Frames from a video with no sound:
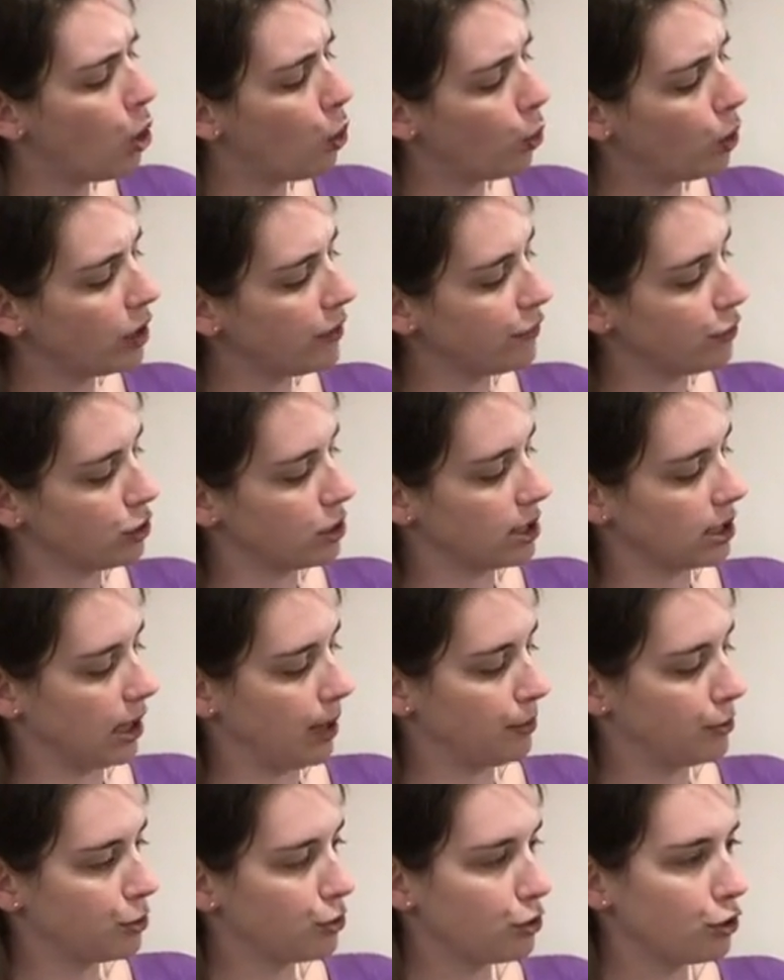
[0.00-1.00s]
What if you
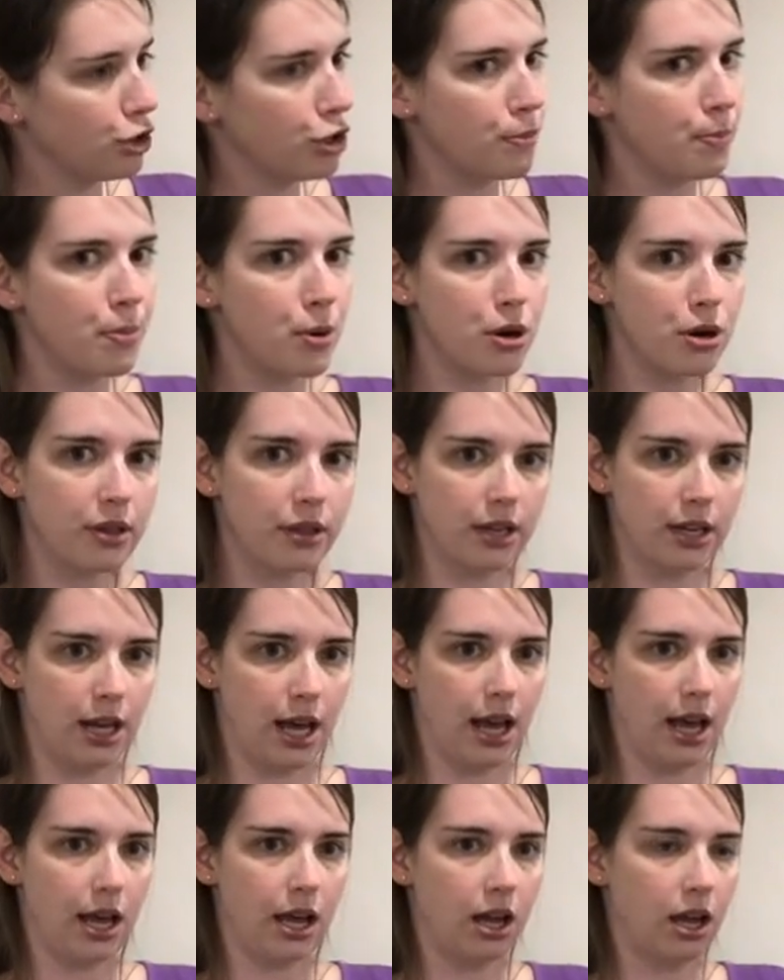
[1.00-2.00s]
slept through your
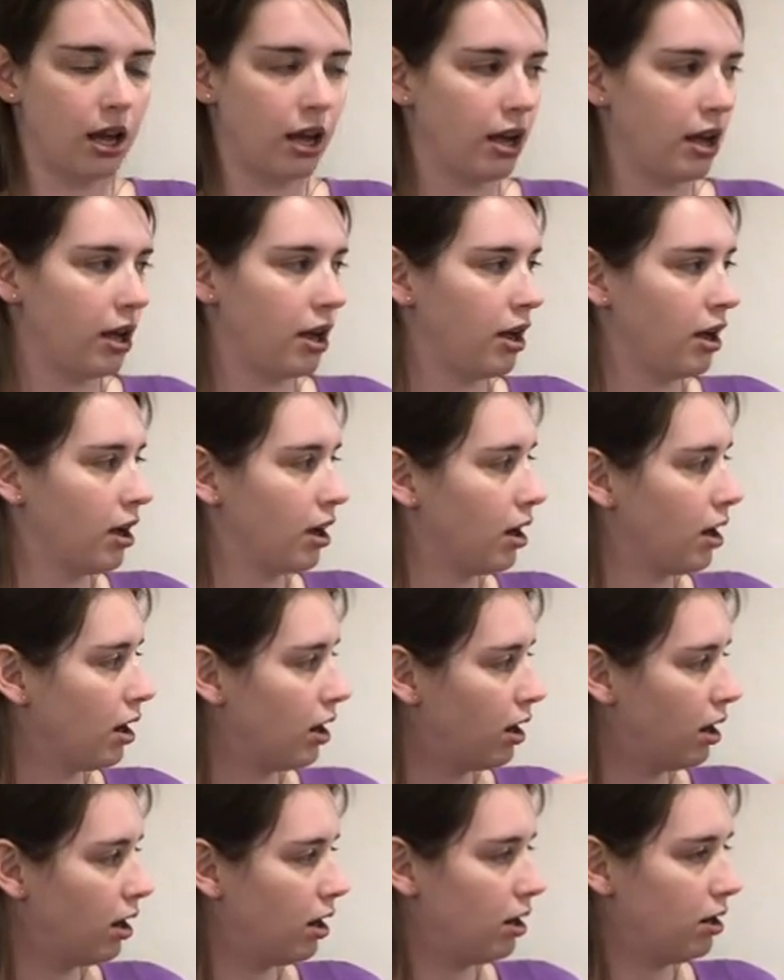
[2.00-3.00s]
birthday?
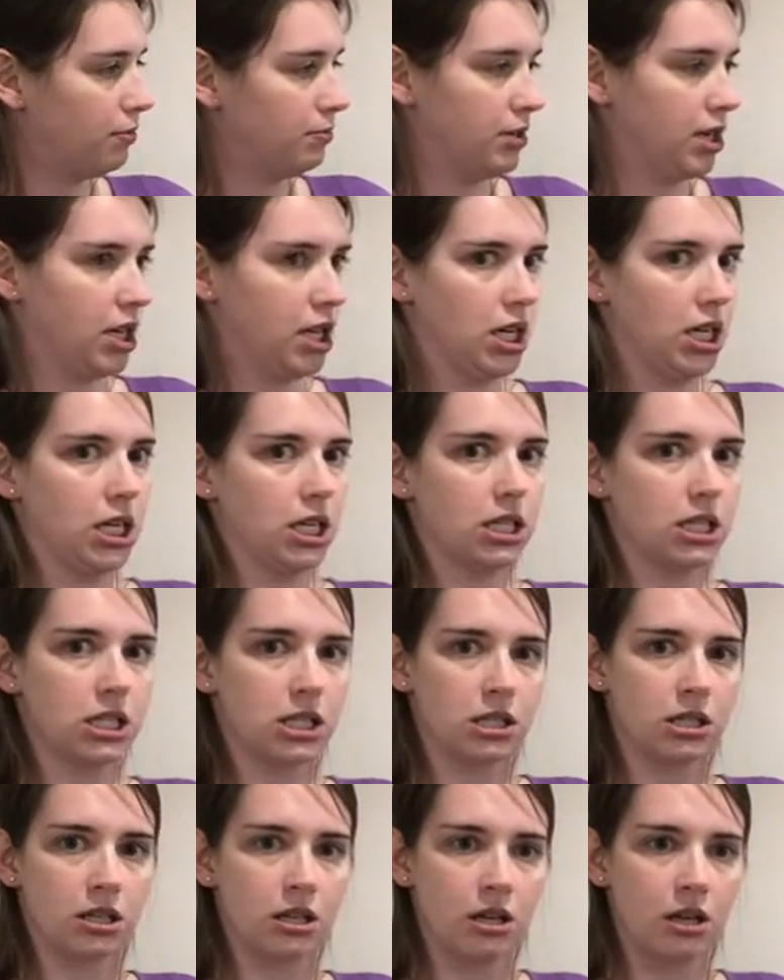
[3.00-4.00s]
Oh my
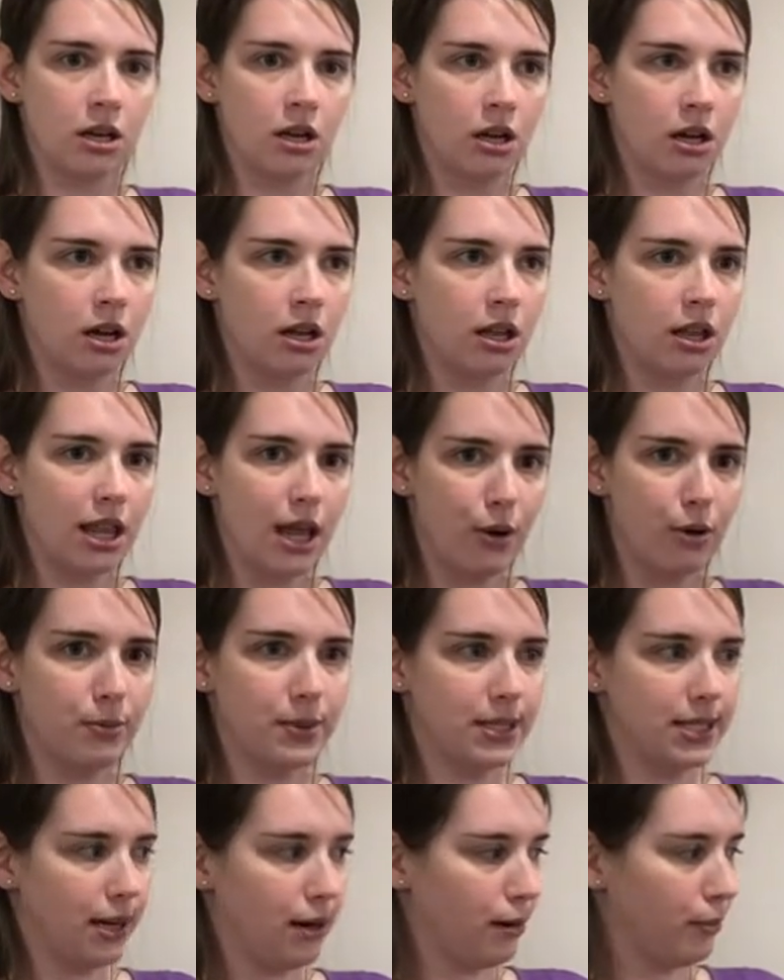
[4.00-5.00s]
goodness, that would be
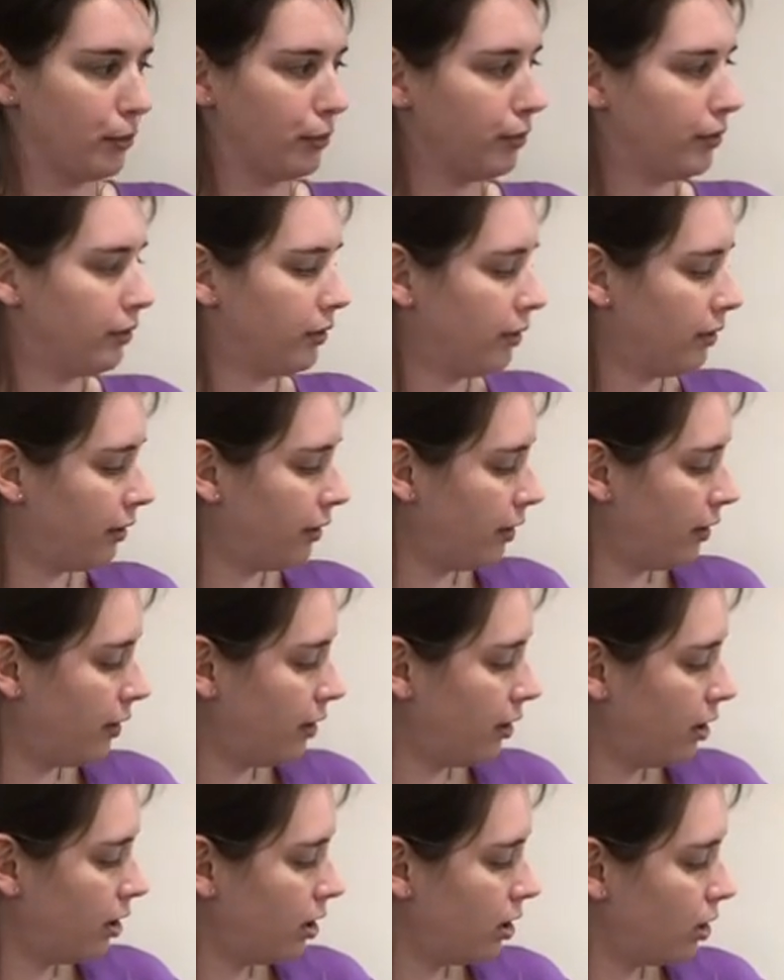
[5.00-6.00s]
terrible.
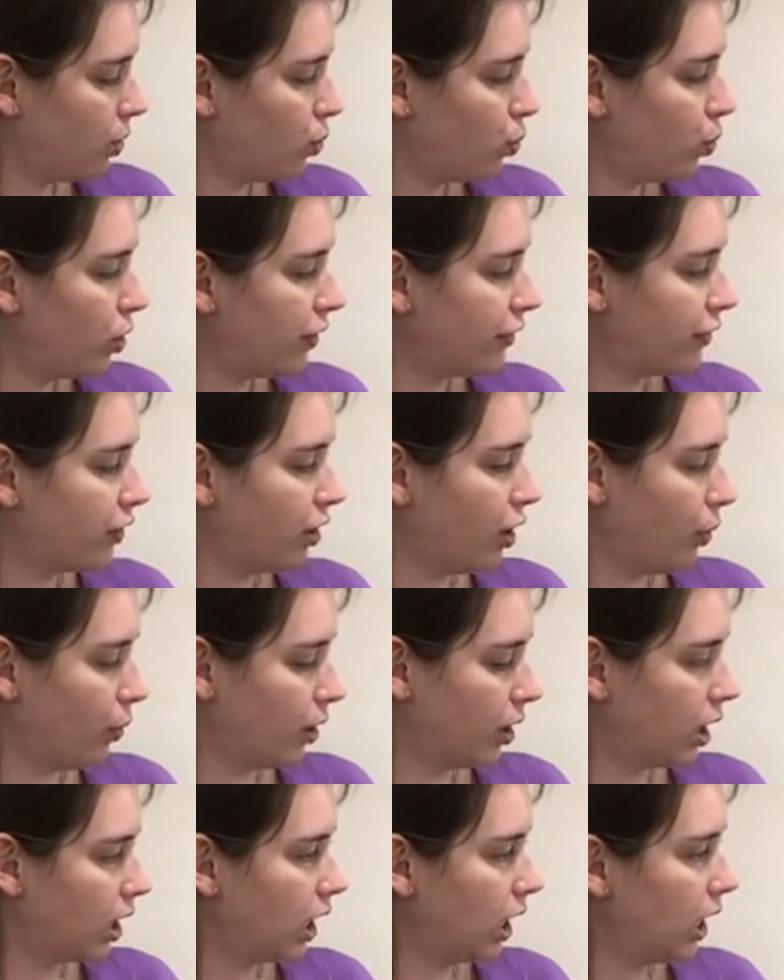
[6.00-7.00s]
What if no
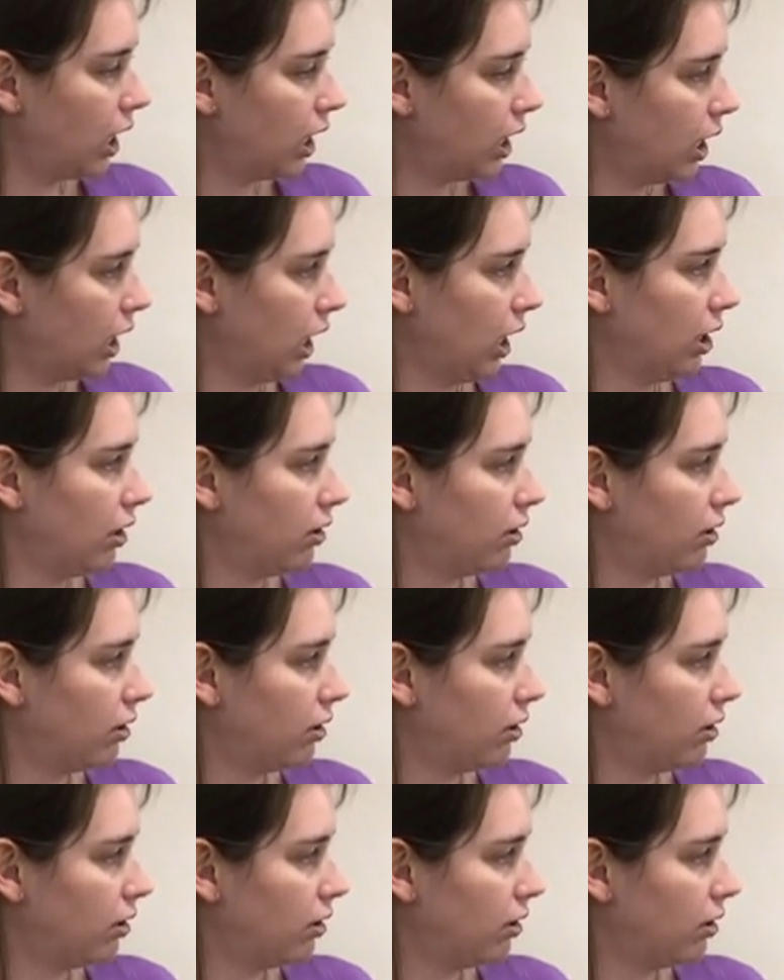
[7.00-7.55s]
one could hear you?